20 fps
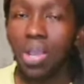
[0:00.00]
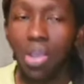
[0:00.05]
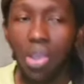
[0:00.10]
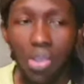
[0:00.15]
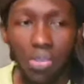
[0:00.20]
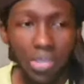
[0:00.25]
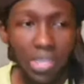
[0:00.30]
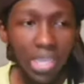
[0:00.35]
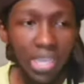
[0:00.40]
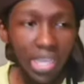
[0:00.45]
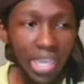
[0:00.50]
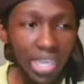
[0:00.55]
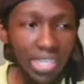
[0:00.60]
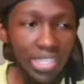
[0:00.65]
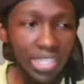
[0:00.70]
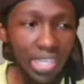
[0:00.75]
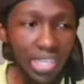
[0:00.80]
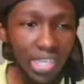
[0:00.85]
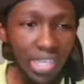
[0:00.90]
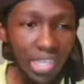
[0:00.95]
Okay,
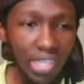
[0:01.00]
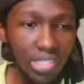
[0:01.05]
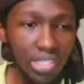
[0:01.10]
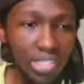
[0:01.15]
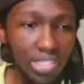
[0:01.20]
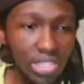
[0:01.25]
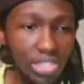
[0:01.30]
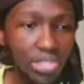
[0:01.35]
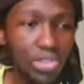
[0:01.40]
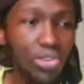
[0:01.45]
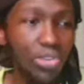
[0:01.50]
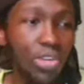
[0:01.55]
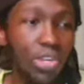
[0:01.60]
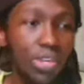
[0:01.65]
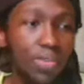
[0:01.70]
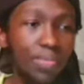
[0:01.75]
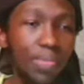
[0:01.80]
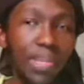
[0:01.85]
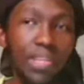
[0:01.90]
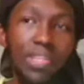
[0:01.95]
guys and girls, this is Core
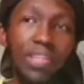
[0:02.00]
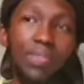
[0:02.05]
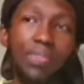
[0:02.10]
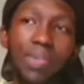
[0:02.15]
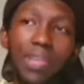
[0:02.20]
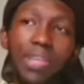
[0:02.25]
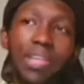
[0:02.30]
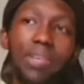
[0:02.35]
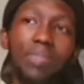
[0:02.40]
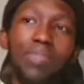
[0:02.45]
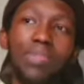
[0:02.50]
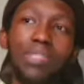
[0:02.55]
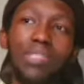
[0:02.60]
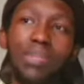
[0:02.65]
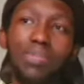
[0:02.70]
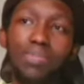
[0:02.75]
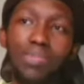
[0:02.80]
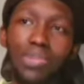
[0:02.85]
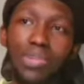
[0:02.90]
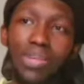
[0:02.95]
Harmonic. My name is
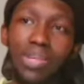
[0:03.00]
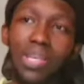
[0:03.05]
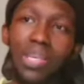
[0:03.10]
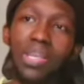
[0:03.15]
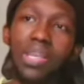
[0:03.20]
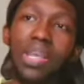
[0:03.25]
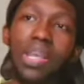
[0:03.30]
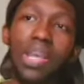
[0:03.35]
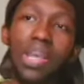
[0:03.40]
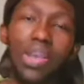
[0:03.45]
Emery.